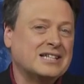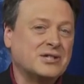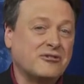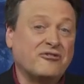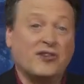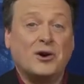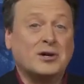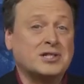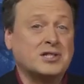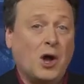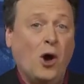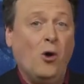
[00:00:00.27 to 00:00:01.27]
The
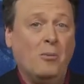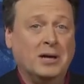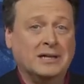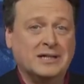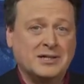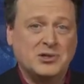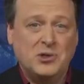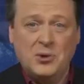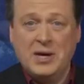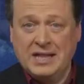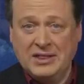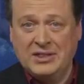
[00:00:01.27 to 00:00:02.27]
first Omen is
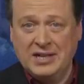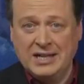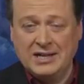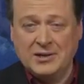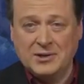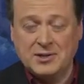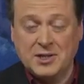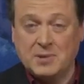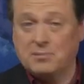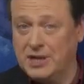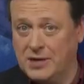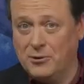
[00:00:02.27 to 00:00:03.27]
new in theaters.
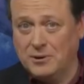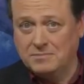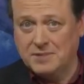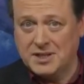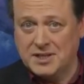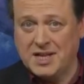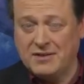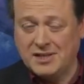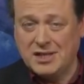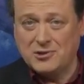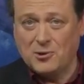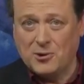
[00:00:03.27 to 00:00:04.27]
It's a prequel to the
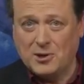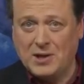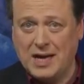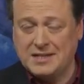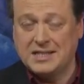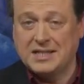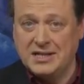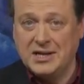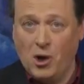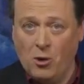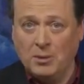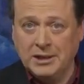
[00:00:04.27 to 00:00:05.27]
70s horror classic
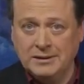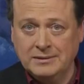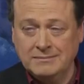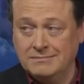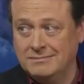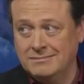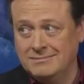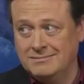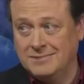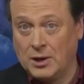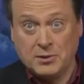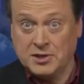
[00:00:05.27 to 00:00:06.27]
The Omen.
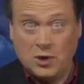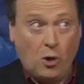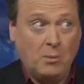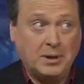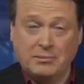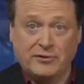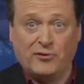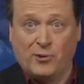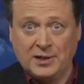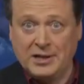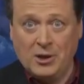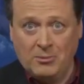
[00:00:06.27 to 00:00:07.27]
There was an Omen
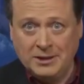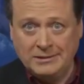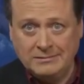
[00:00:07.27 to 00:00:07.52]
before The Omen.